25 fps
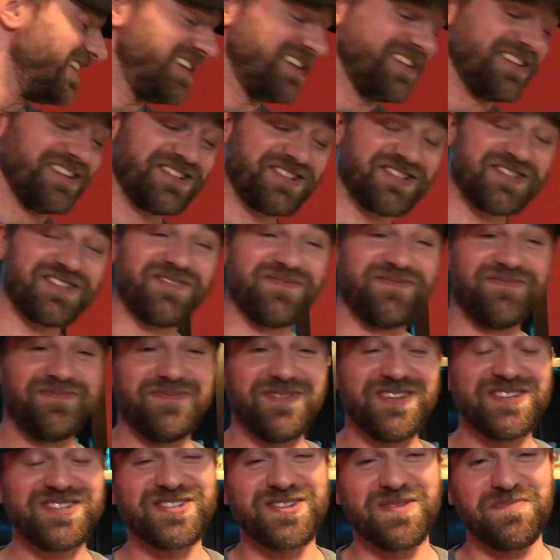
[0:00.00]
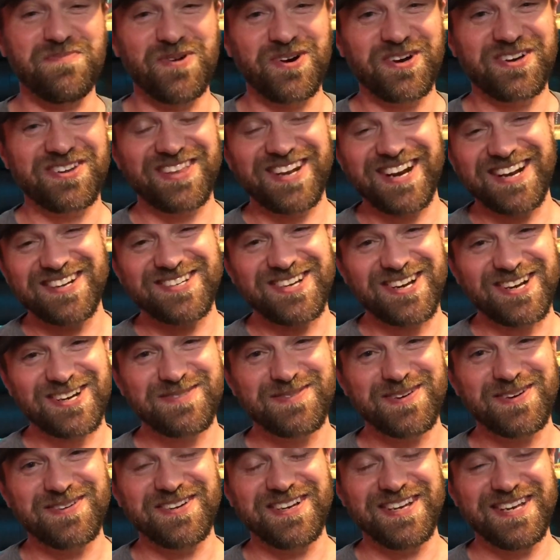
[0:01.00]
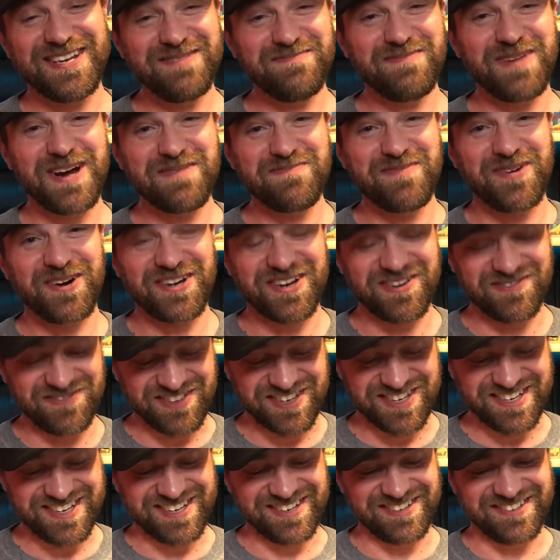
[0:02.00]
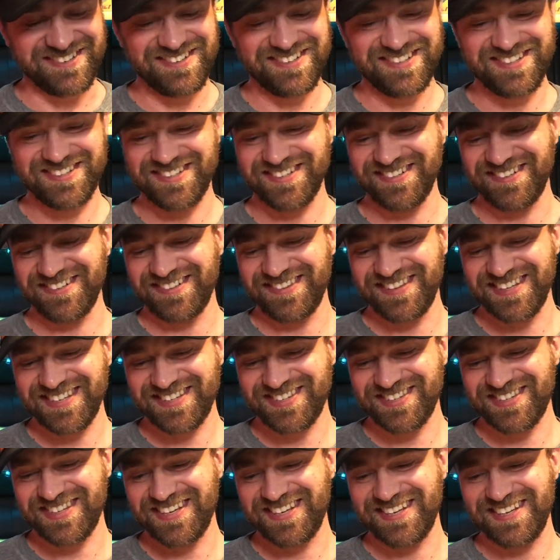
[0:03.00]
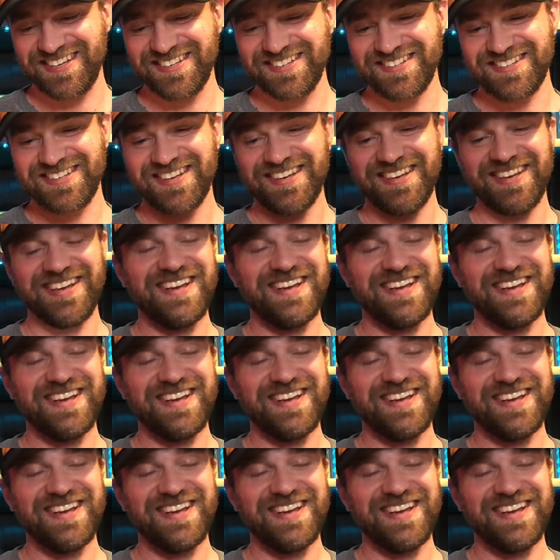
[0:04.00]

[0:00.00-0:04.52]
this is the this is the book that I talked about in my market video. So this is